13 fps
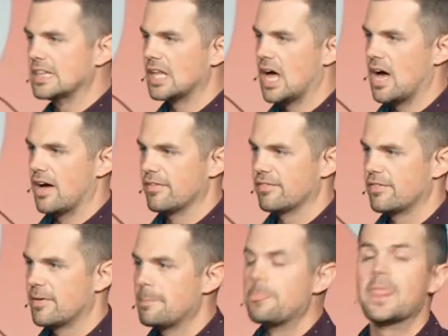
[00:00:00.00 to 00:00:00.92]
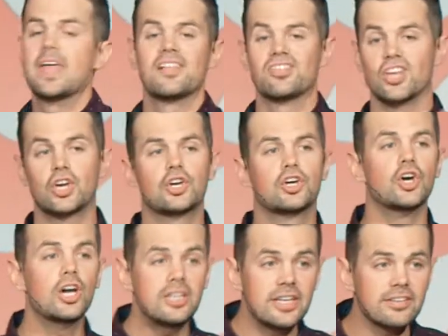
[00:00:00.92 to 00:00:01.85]
love, the
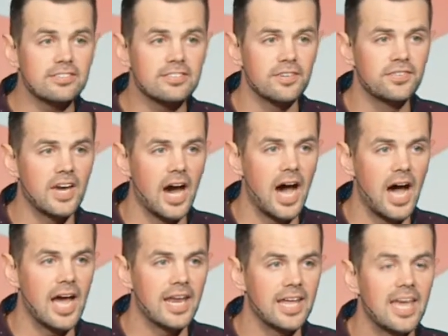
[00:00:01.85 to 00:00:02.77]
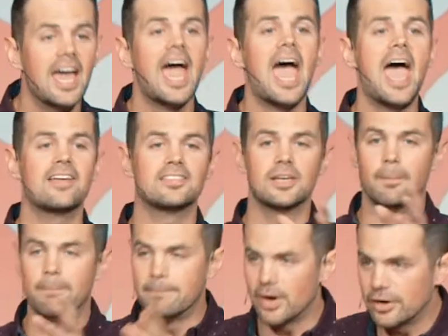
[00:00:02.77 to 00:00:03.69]
goodness of God and the
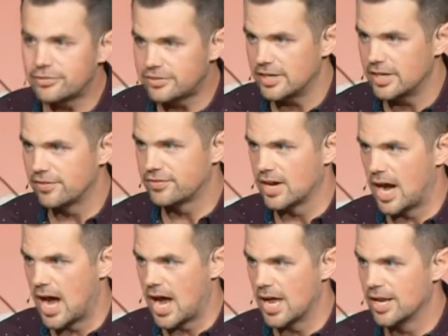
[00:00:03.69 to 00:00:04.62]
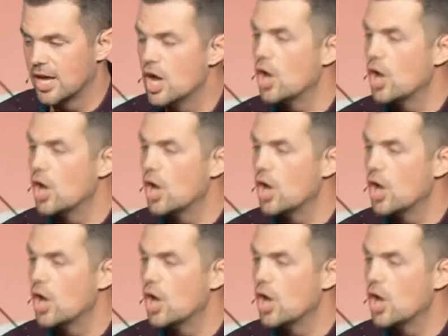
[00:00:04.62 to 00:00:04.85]
mercy of God